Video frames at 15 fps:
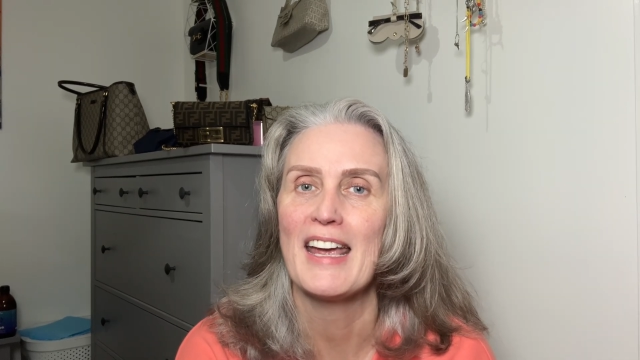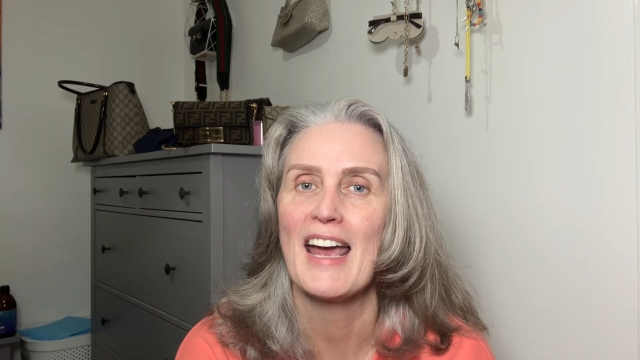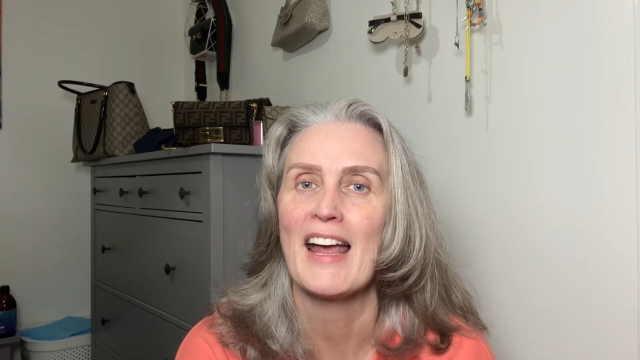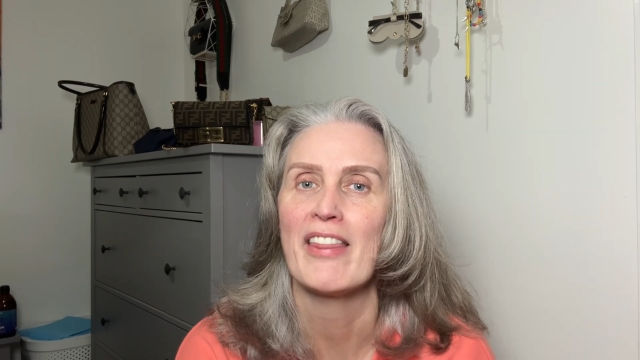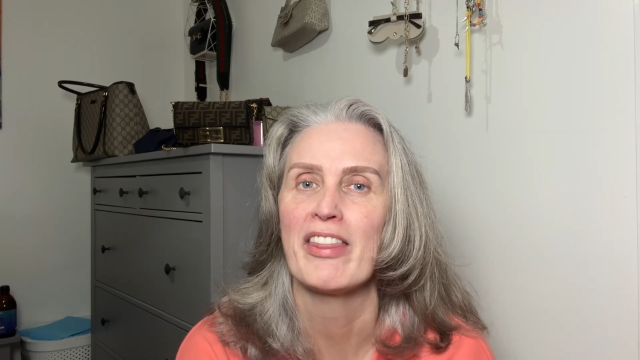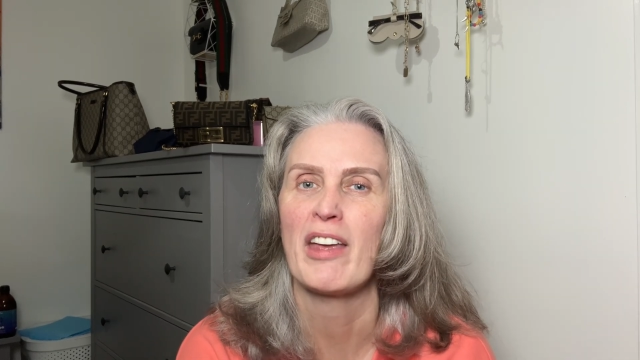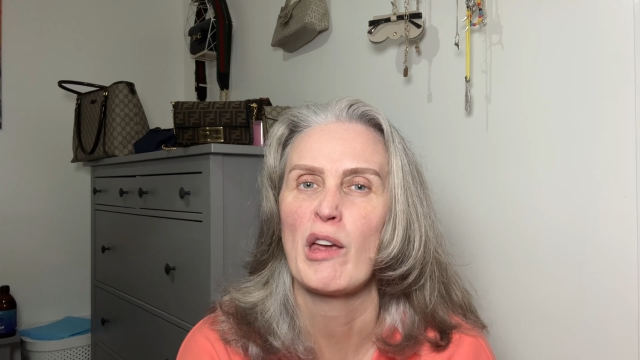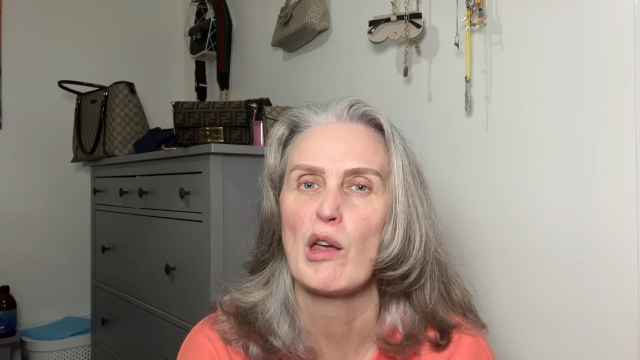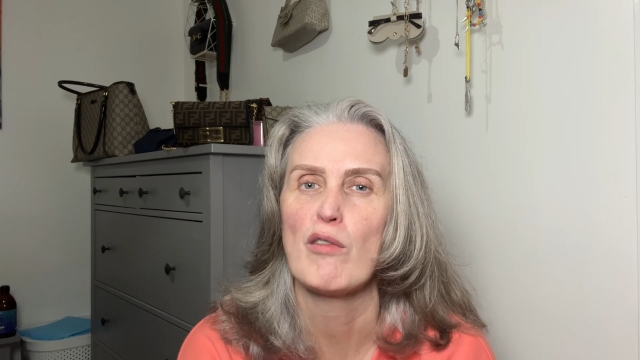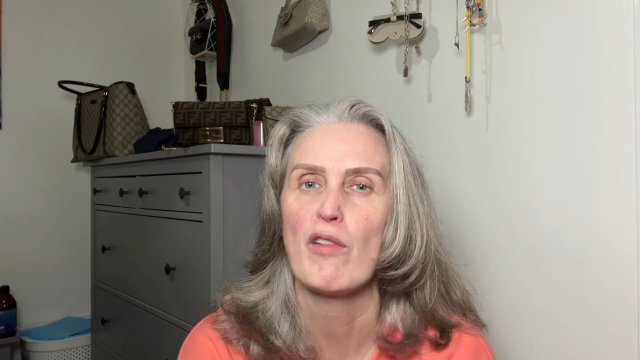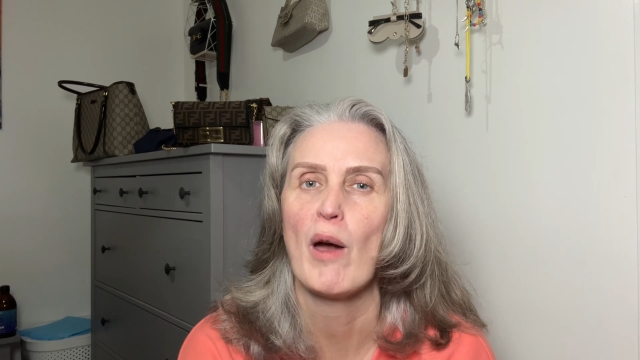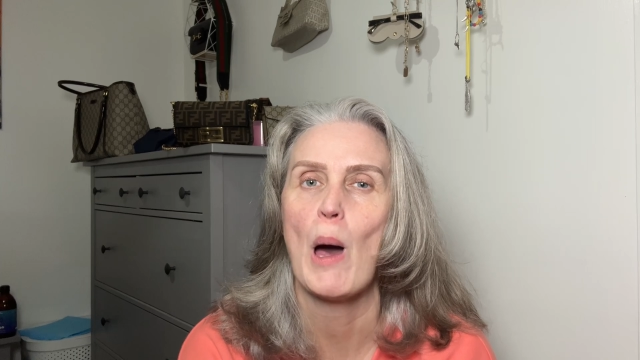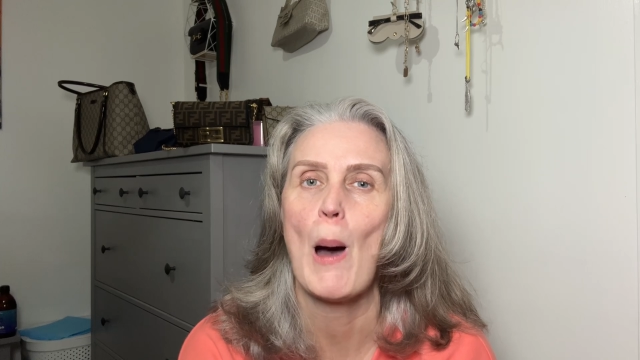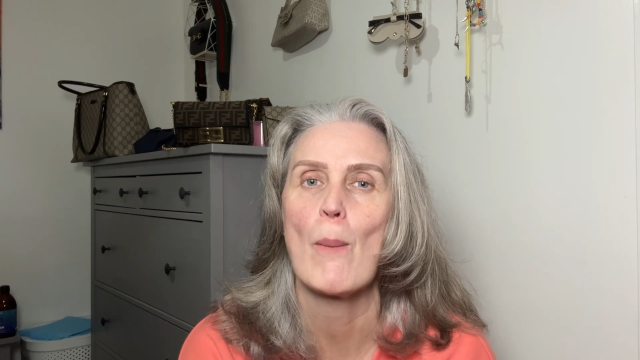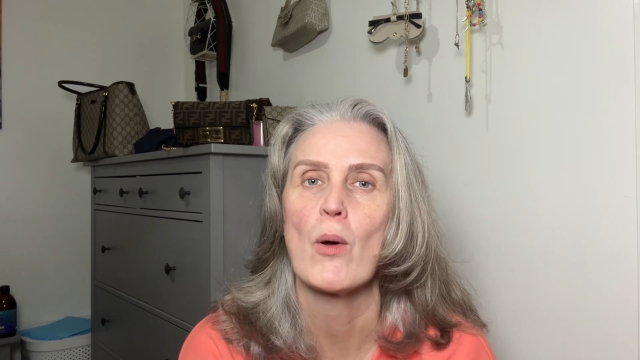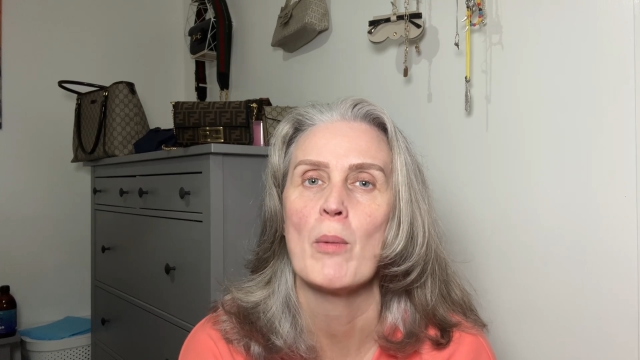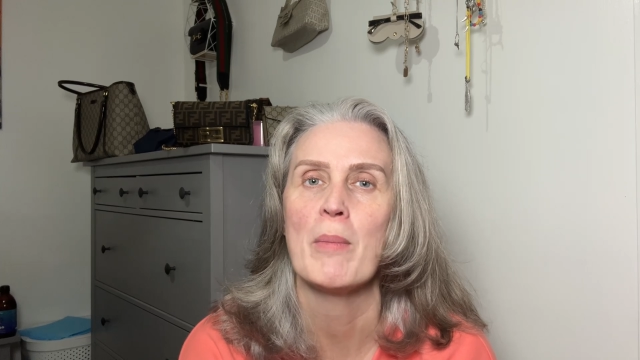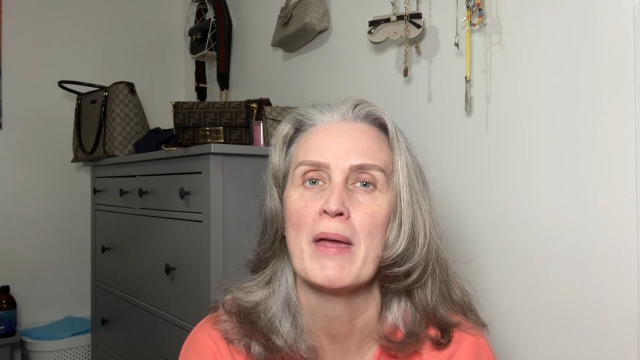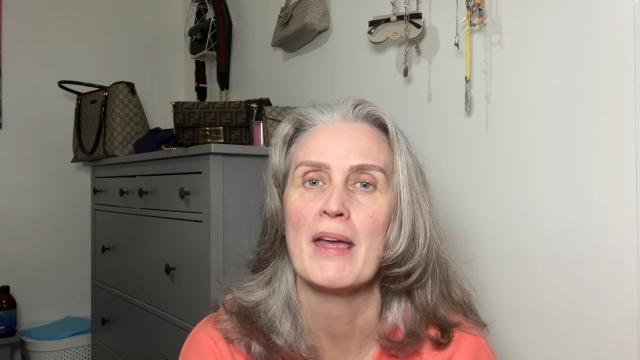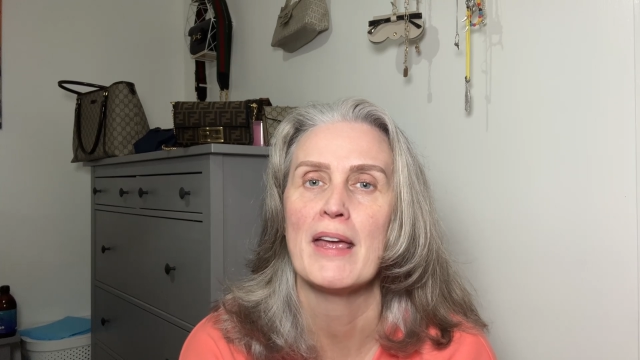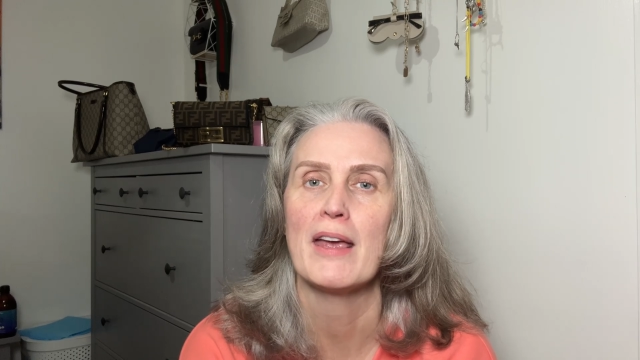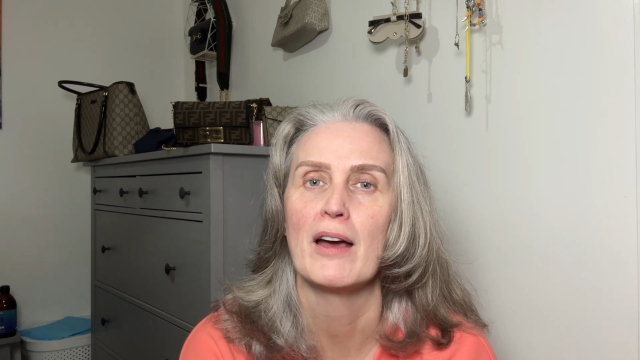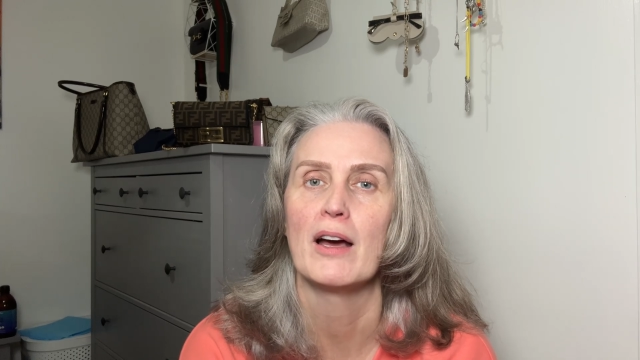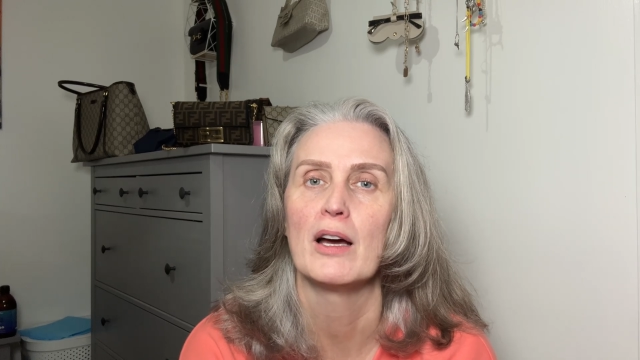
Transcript: and thank you for helping me